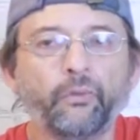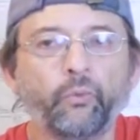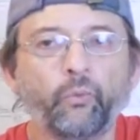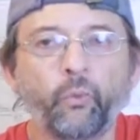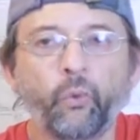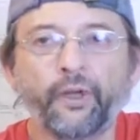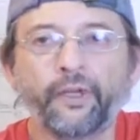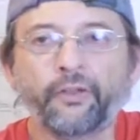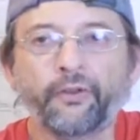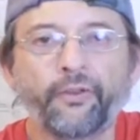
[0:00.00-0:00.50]

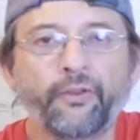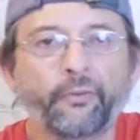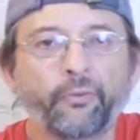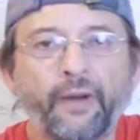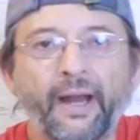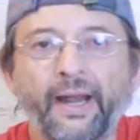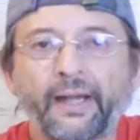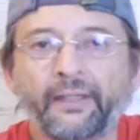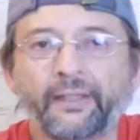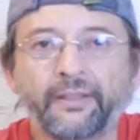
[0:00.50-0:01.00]
when are the
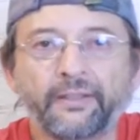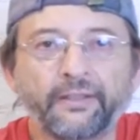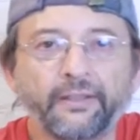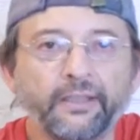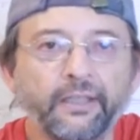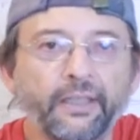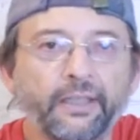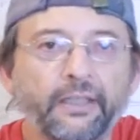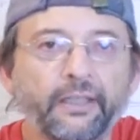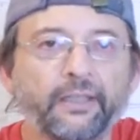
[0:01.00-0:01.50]
rackets
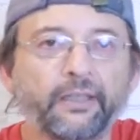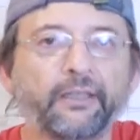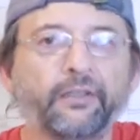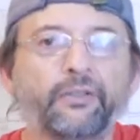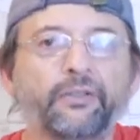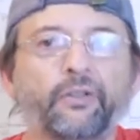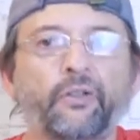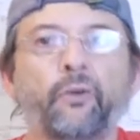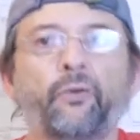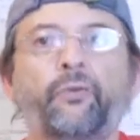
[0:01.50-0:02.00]
needed,
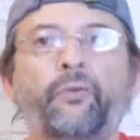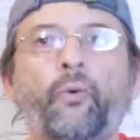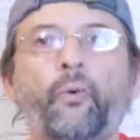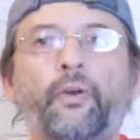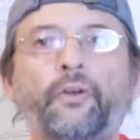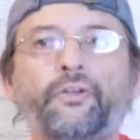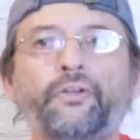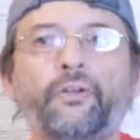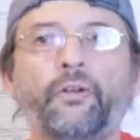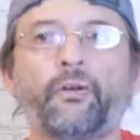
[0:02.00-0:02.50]
and so
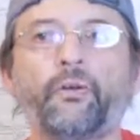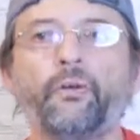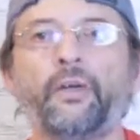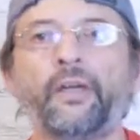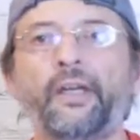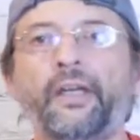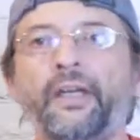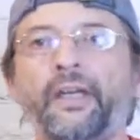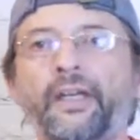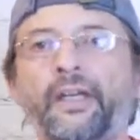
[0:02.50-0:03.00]
forth. So
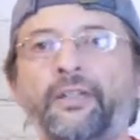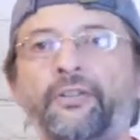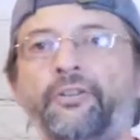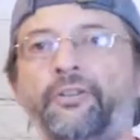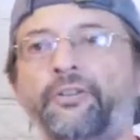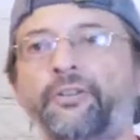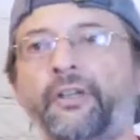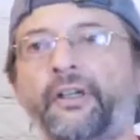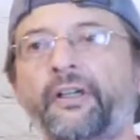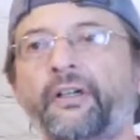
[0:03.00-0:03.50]
each
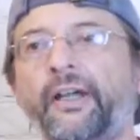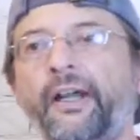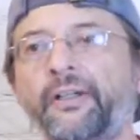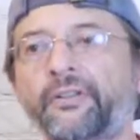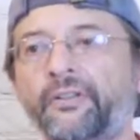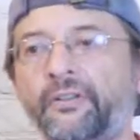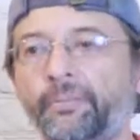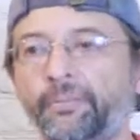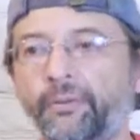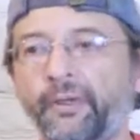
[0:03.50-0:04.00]
stringer
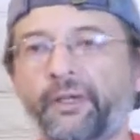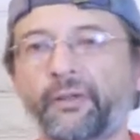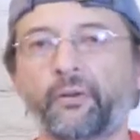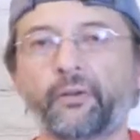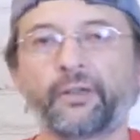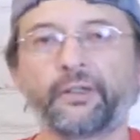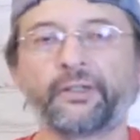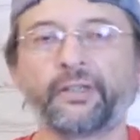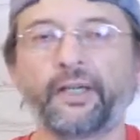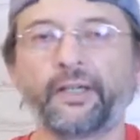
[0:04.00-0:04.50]
has to
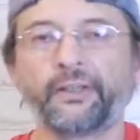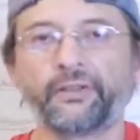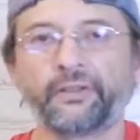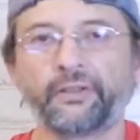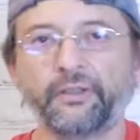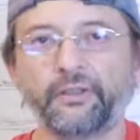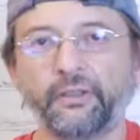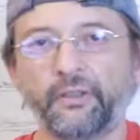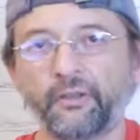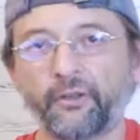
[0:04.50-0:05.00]

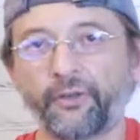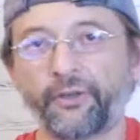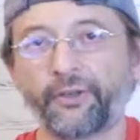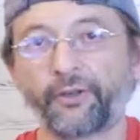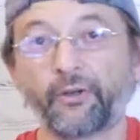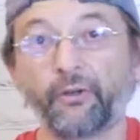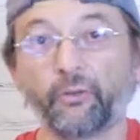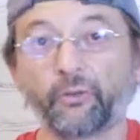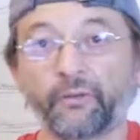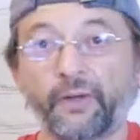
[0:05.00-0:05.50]
prioritize
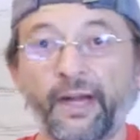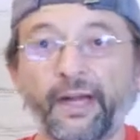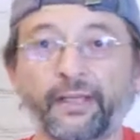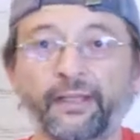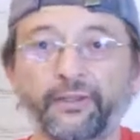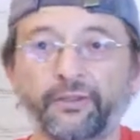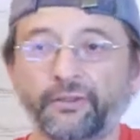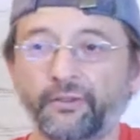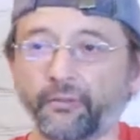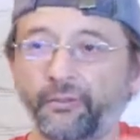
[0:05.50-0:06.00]
their own
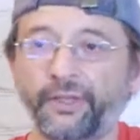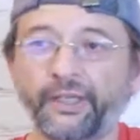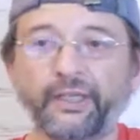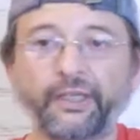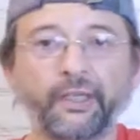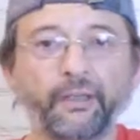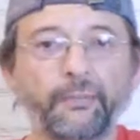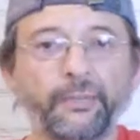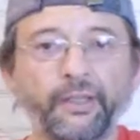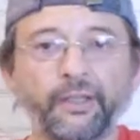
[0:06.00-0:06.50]
rackets. So when they
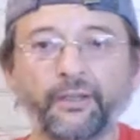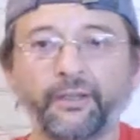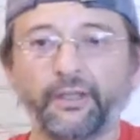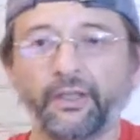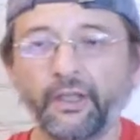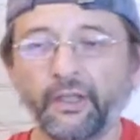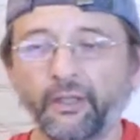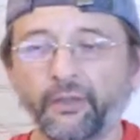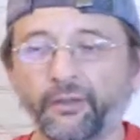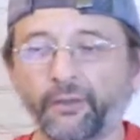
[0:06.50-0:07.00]
come in,
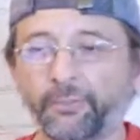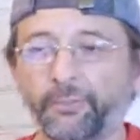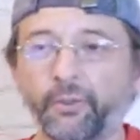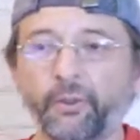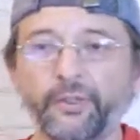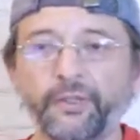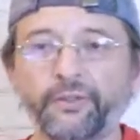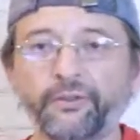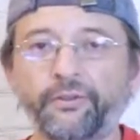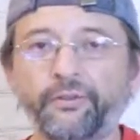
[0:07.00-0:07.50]
they're
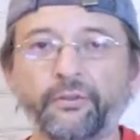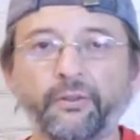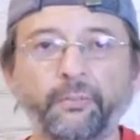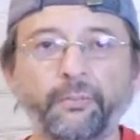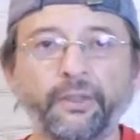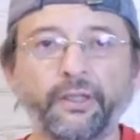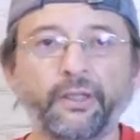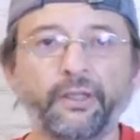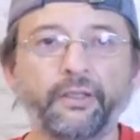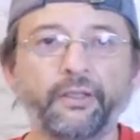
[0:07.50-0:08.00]
put into a
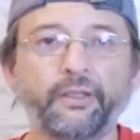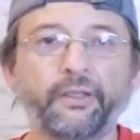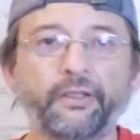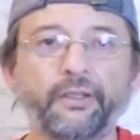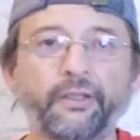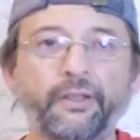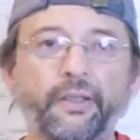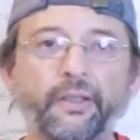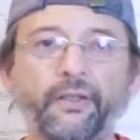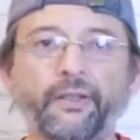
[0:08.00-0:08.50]

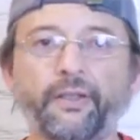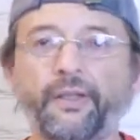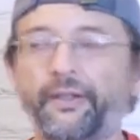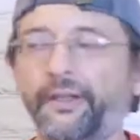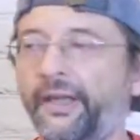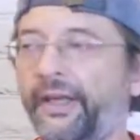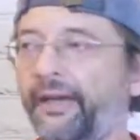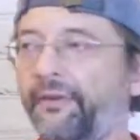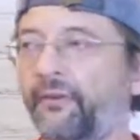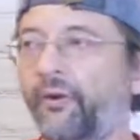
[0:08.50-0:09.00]
bin, and then
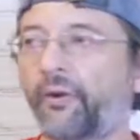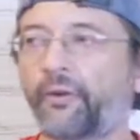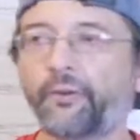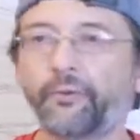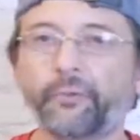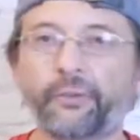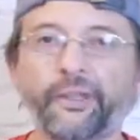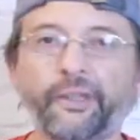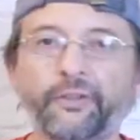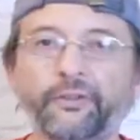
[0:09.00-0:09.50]
they have all the
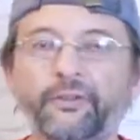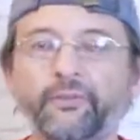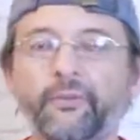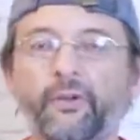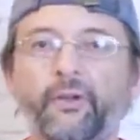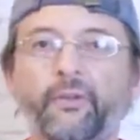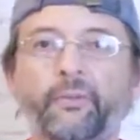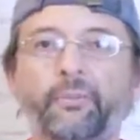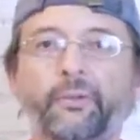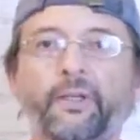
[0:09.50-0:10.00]
reels of
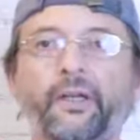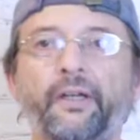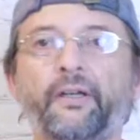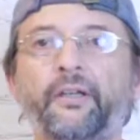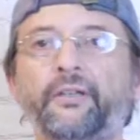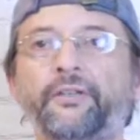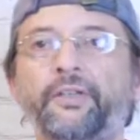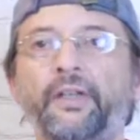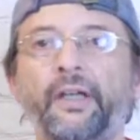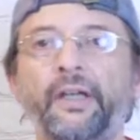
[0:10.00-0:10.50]
all the
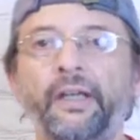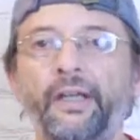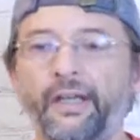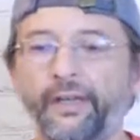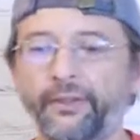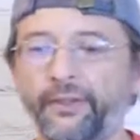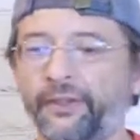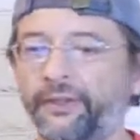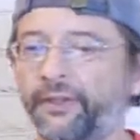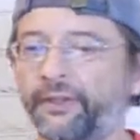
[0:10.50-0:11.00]
players,
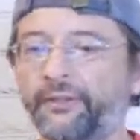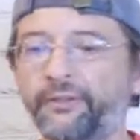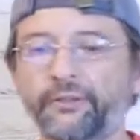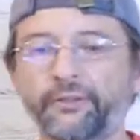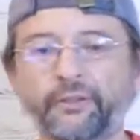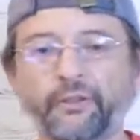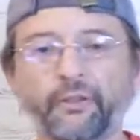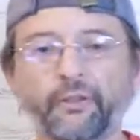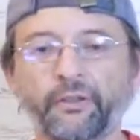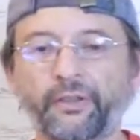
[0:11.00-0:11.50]
and then they
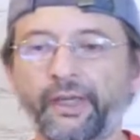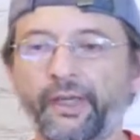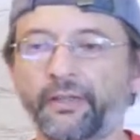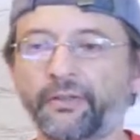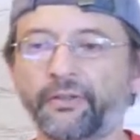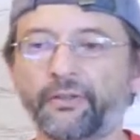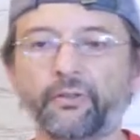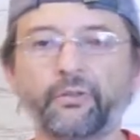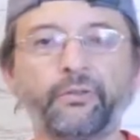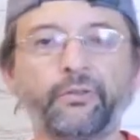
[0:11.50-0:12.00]
just go, okay,
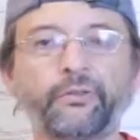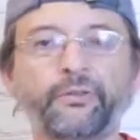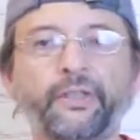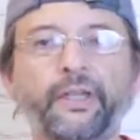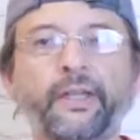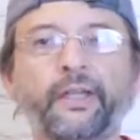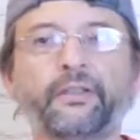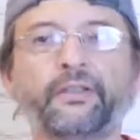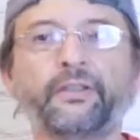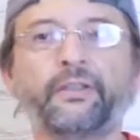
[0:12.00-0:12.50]
so who's
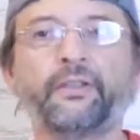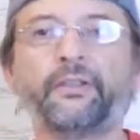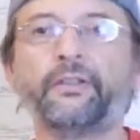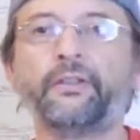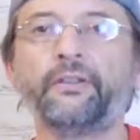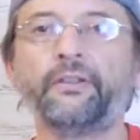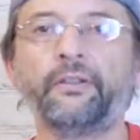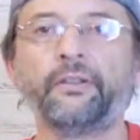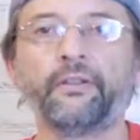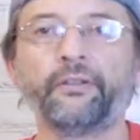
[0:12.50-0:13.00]
next?
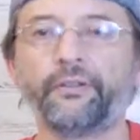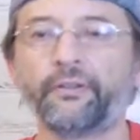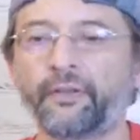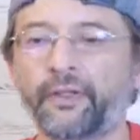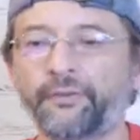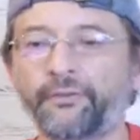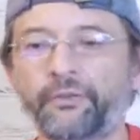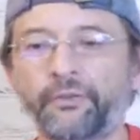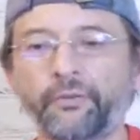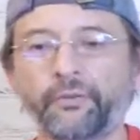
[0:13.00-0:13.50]
And you'll
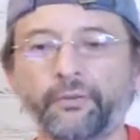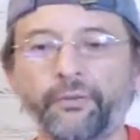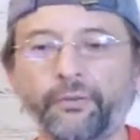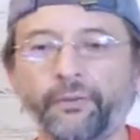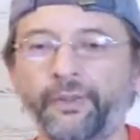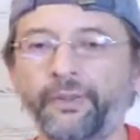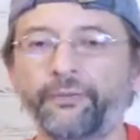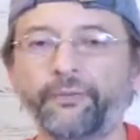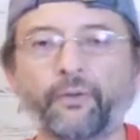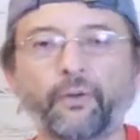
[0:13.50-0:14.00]
have 2 or
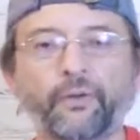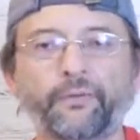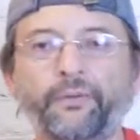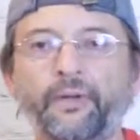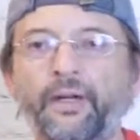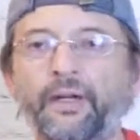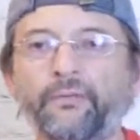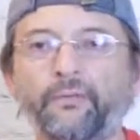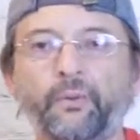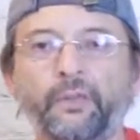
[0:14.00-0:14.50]
3, 4 or
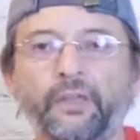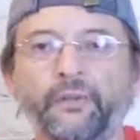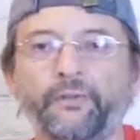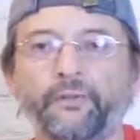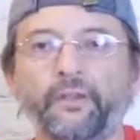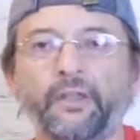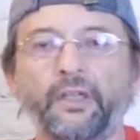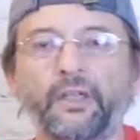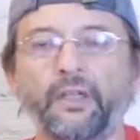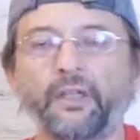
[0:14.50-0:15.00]
5,
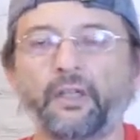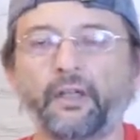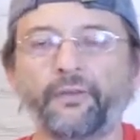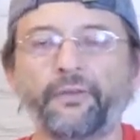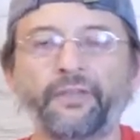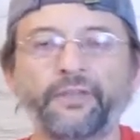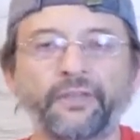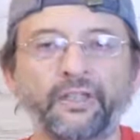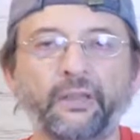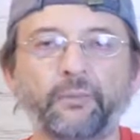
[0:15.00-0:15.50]
whatever,
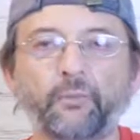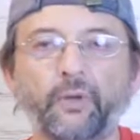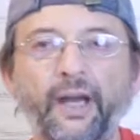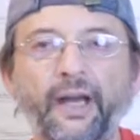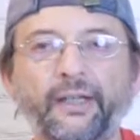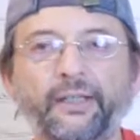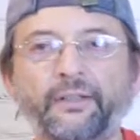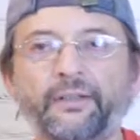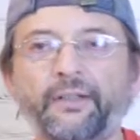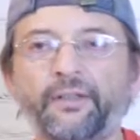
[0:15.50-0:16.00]
of the same
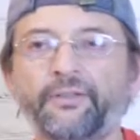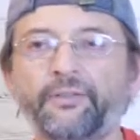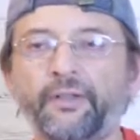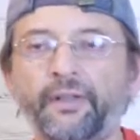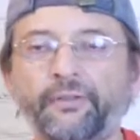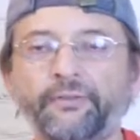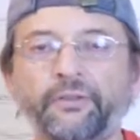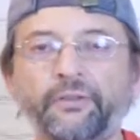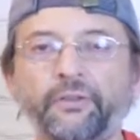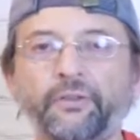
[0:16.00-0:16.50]
racket that you
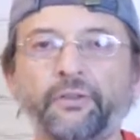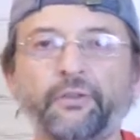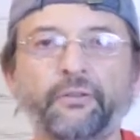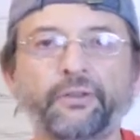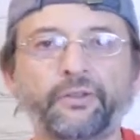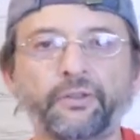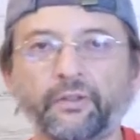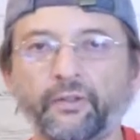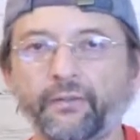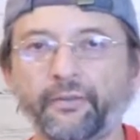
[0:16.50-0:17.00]
have to do.
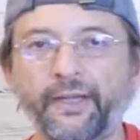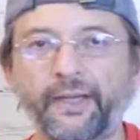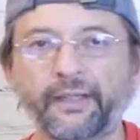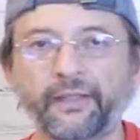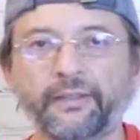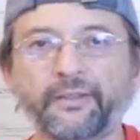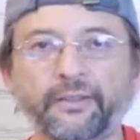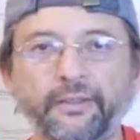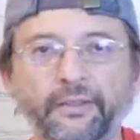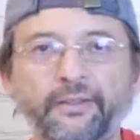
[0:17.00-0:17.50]
And so that
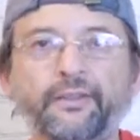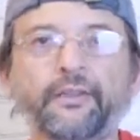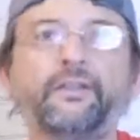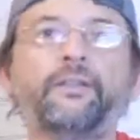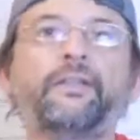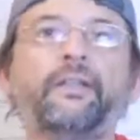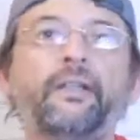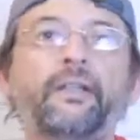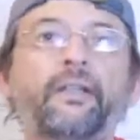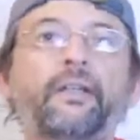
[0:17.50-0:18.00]

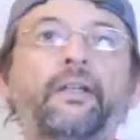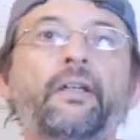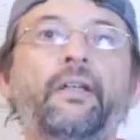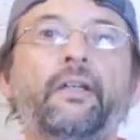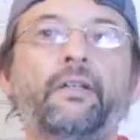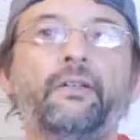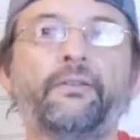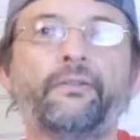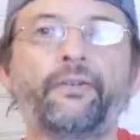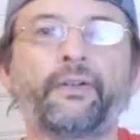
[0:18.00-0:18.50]
consistency
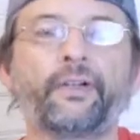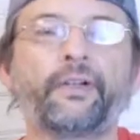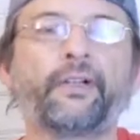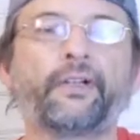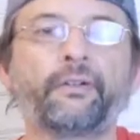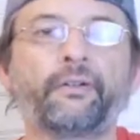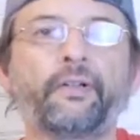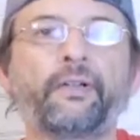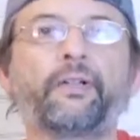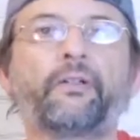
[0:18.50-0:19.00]
is very
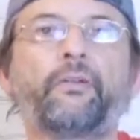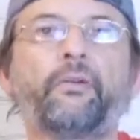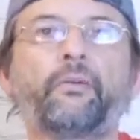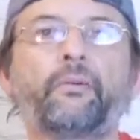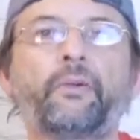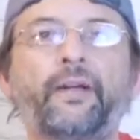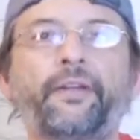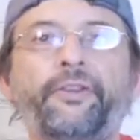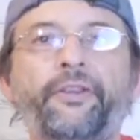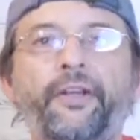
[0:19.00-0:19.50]
critical
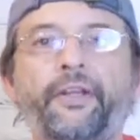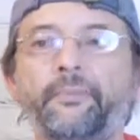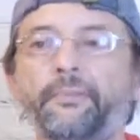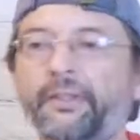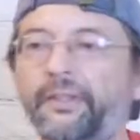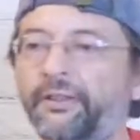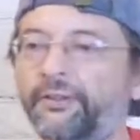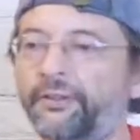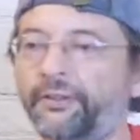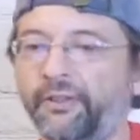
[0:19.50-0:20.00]
right then,
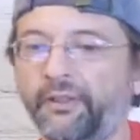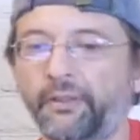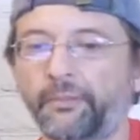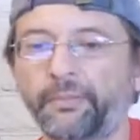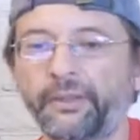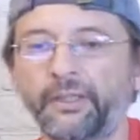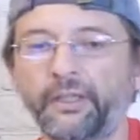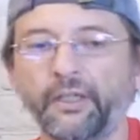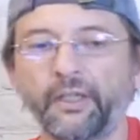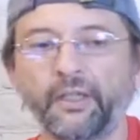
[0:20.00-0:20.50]
because you're going to
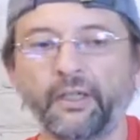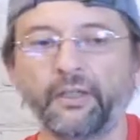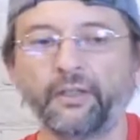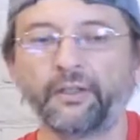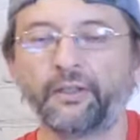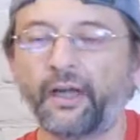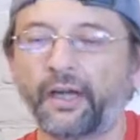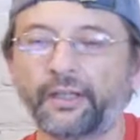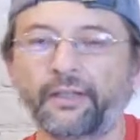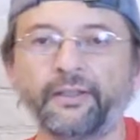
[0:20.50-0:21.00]
be
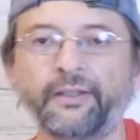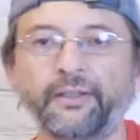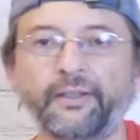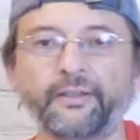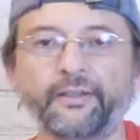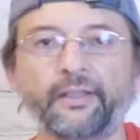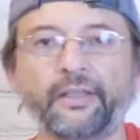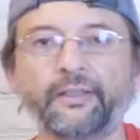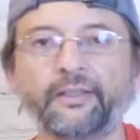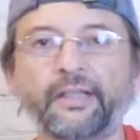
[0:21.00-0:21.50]
knocking
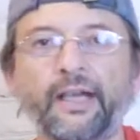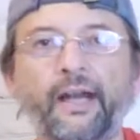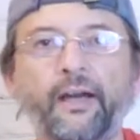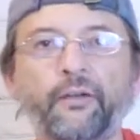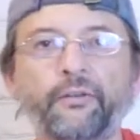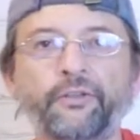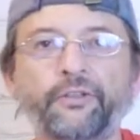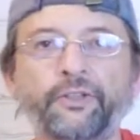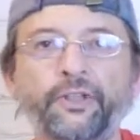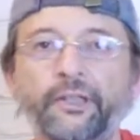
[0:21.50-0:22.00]
these things
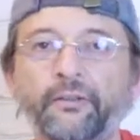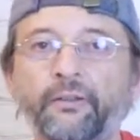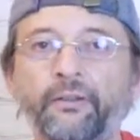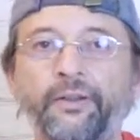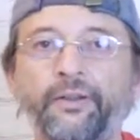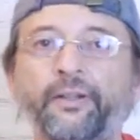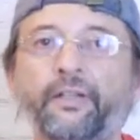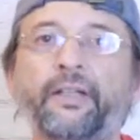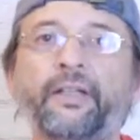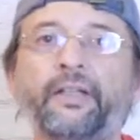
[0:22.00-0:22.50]
out, and generally
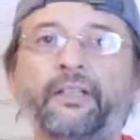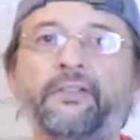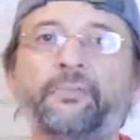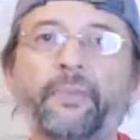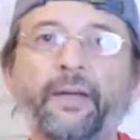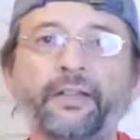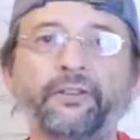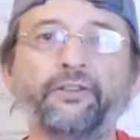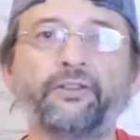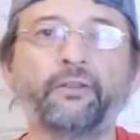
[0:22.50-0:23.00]
they're going to
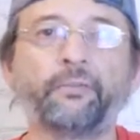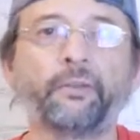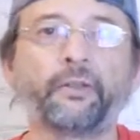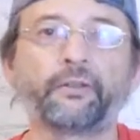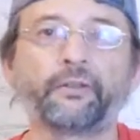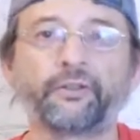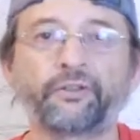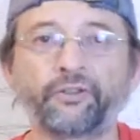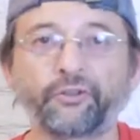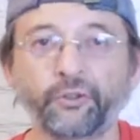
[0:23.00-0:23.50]
expect you to be
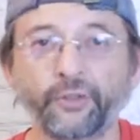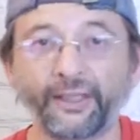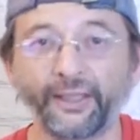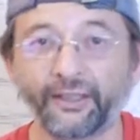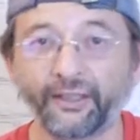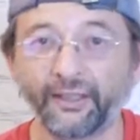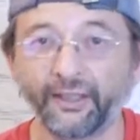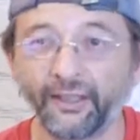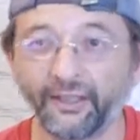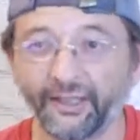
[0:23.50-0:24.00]
able to
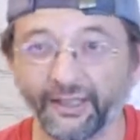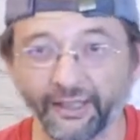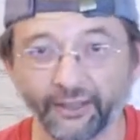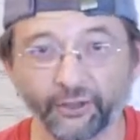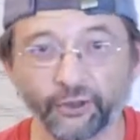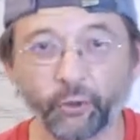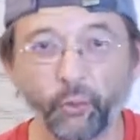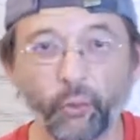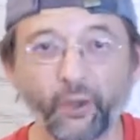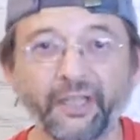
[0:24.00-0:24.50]
string in
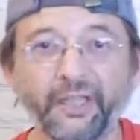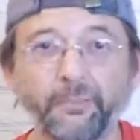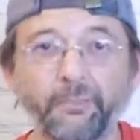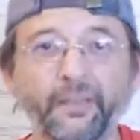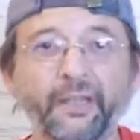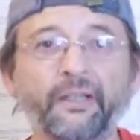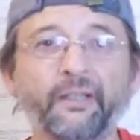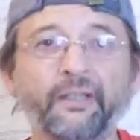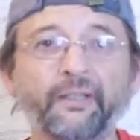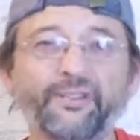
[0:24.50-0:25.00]
20
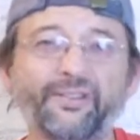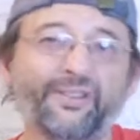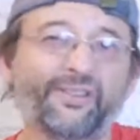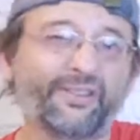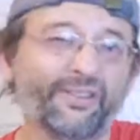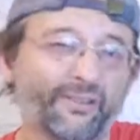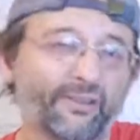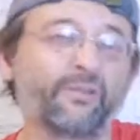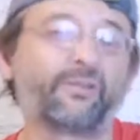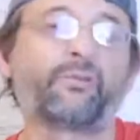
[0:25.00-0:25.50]

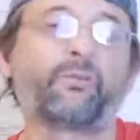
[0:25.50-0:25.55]
minutes,